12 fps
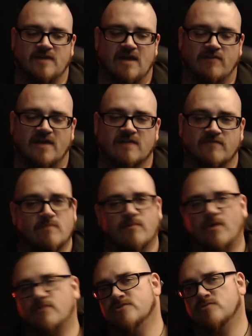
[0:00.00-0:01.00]
We have a lot of
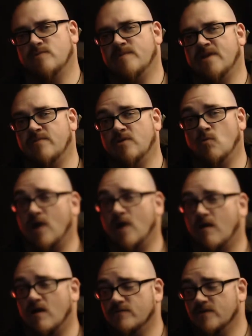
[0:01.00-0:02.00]
impulses we may not be
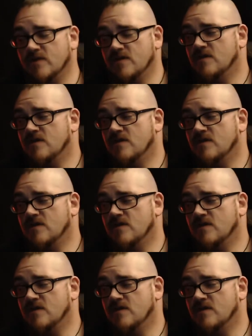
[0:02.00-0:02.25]
aware of.